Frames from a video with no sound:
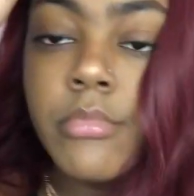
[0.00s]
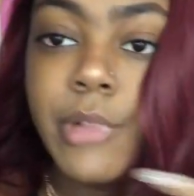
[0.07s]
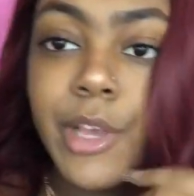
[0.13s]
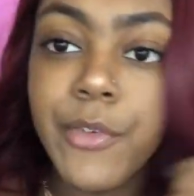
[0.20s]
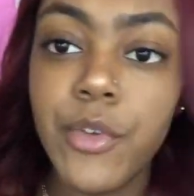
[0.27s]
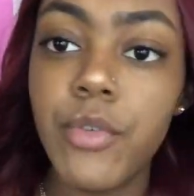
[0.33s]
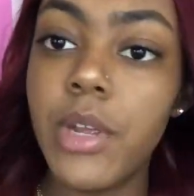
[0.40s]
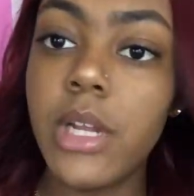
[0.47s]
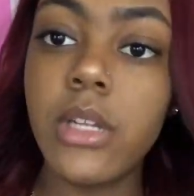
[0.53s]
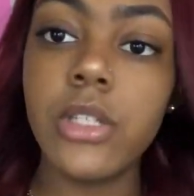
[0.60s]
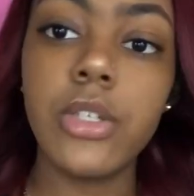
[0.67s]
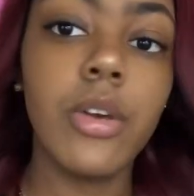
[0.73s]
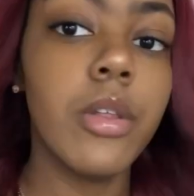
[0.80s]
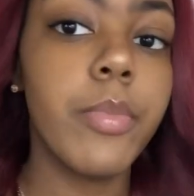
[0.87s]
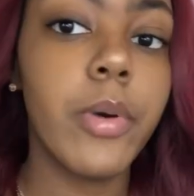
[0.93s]
if you didn't
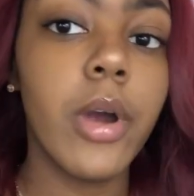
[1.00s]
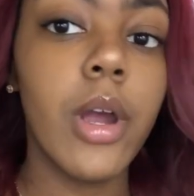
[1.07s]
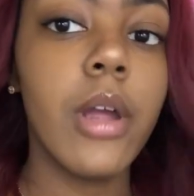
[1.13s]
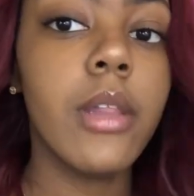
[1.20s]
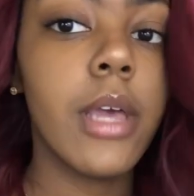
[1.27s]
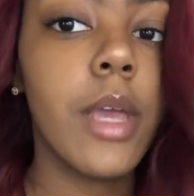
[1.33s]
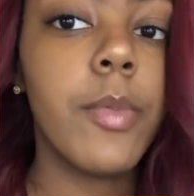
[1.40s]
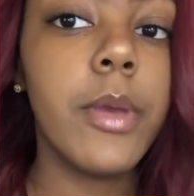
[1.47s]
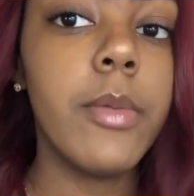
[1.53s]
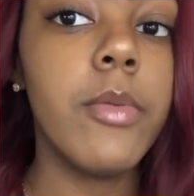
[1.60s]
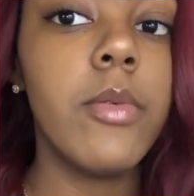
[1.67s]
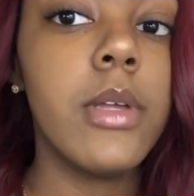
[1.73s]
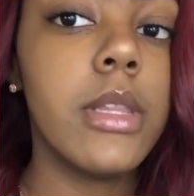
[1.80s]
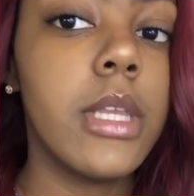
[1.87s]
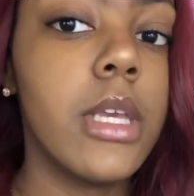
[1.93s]
show the part, like, people
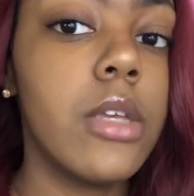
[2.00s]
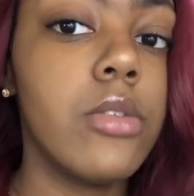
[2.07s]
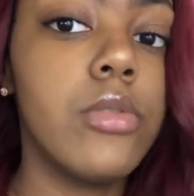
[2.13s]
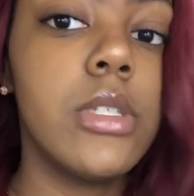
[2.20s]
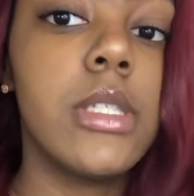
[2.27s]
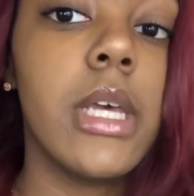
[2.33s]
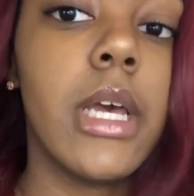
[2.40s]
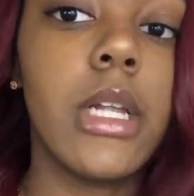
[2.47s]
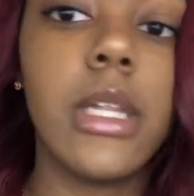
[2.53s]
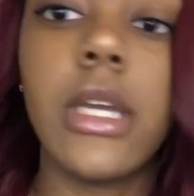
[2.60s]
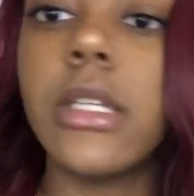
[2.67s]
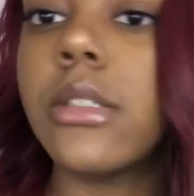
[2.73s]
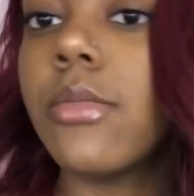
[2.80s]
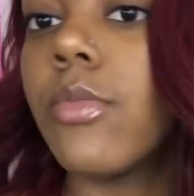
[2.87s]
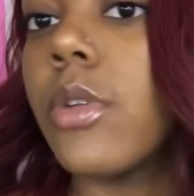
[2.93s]
would think you just had,
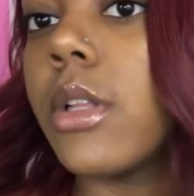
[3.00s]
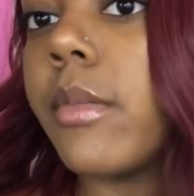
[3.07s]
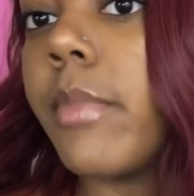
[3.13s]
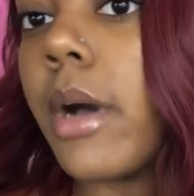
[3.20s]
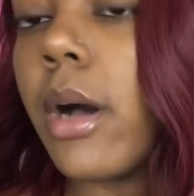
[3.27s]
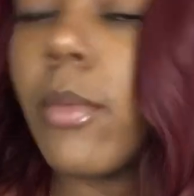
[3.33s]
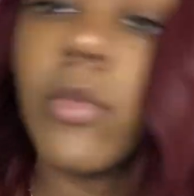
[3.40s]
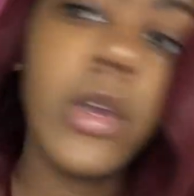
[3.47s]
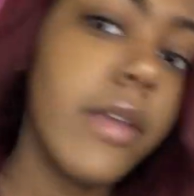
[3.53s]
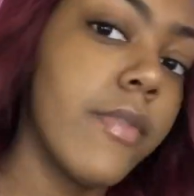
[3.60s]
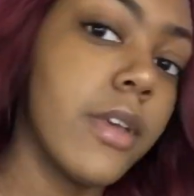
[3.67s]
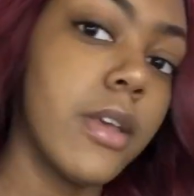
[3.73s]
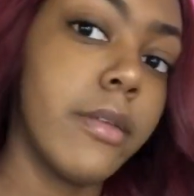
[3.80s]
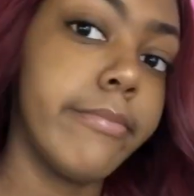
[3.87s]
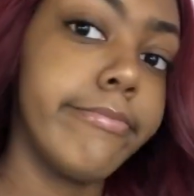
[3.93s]
like, some really bomb
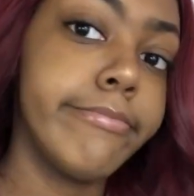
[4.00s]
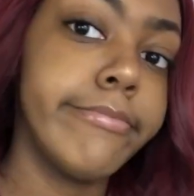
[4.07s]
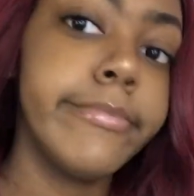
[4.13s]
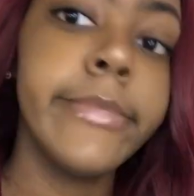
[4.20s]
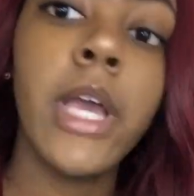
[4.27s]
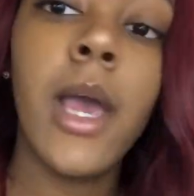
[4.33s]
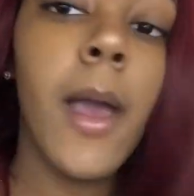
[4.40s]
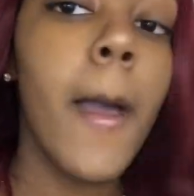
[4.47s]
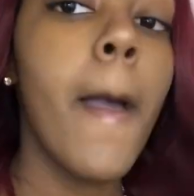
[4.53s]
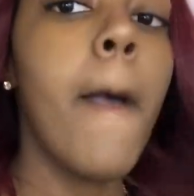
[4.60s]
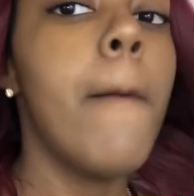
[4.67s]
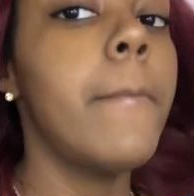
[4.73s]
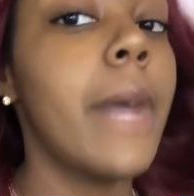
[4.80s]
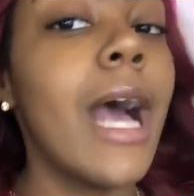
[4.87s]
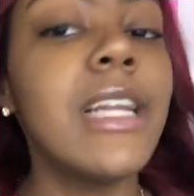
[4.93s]
weave-in.
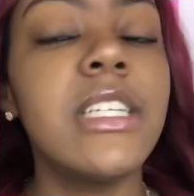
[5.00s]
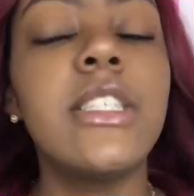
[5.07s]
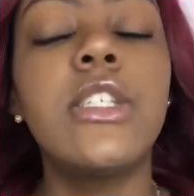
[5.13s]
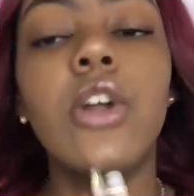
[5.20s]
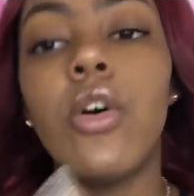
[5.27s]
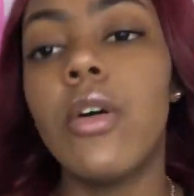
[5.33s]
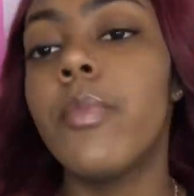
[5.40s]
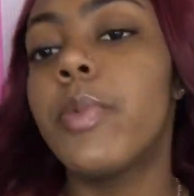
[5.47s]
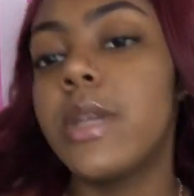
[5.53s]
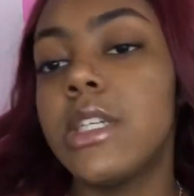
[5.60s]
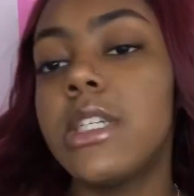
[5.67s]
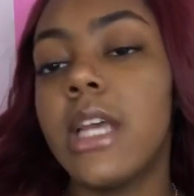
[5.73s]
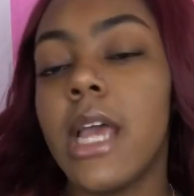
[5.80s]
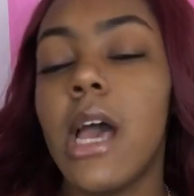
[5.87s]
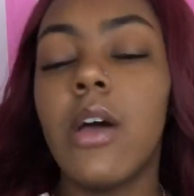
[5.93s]
But I just don't
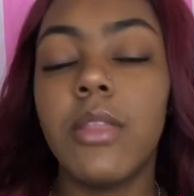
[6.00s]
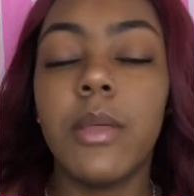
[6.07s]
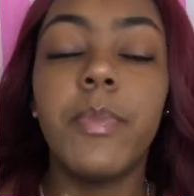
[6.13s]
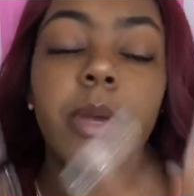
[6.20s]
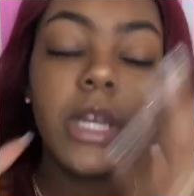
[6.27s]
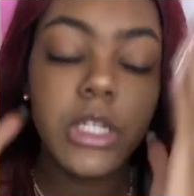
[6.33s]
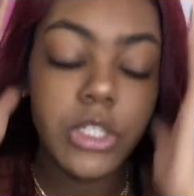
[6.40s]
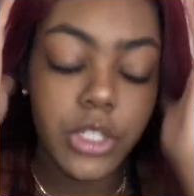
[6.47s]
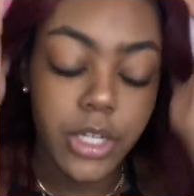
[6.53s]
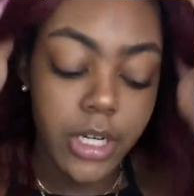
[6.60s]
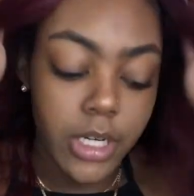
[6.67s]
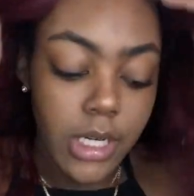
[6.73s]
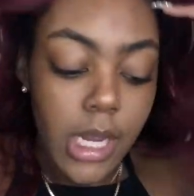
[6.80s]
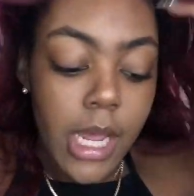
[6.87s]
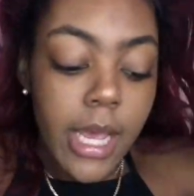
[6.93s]
appreciate how the
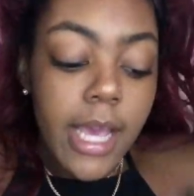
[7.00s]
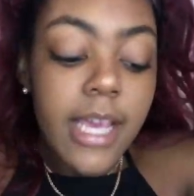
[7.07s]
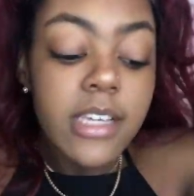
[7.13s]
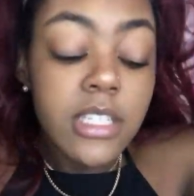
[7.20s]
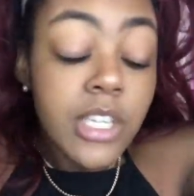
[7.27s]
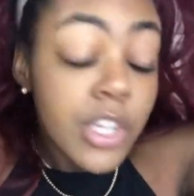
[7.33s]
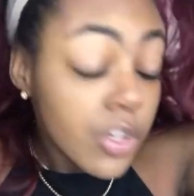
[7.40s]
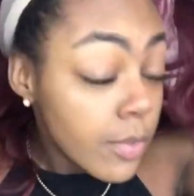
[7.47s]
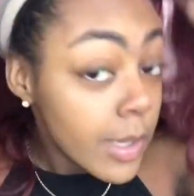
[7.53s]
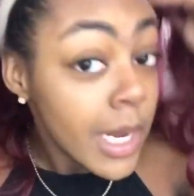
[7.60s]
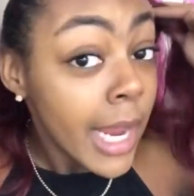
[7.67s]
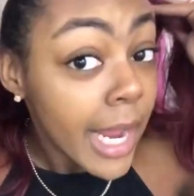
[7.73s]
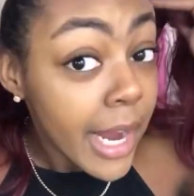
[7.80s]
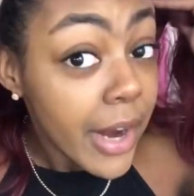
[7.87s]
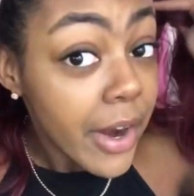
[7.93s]
picture is human
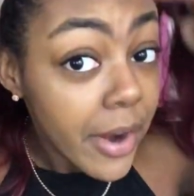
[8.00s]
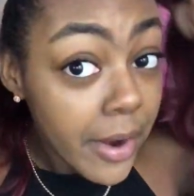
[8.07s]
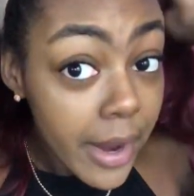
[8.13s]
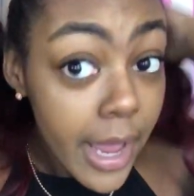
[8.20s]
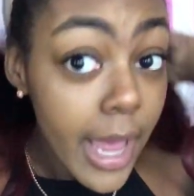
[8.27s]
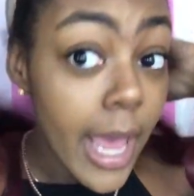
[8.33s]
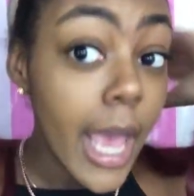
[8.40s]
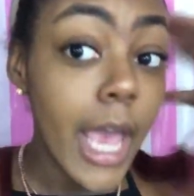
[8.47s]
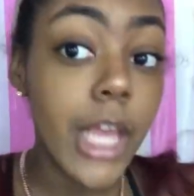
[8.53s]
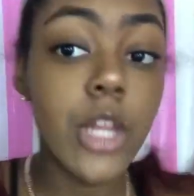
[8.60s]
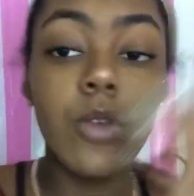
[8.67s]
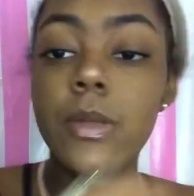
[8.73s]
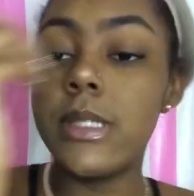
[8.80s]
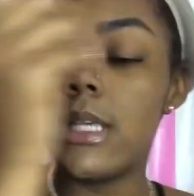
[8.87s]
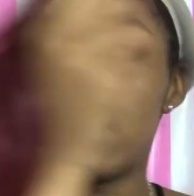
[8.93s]
hair and
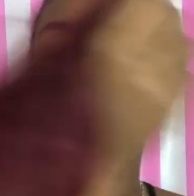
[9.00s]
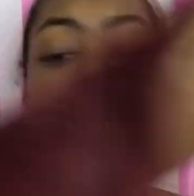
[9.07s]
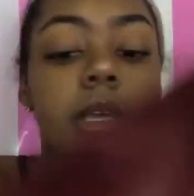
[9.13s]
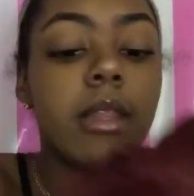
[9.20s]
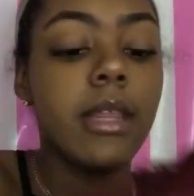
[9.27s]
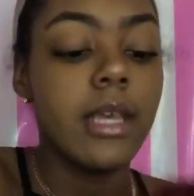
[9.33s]
you send me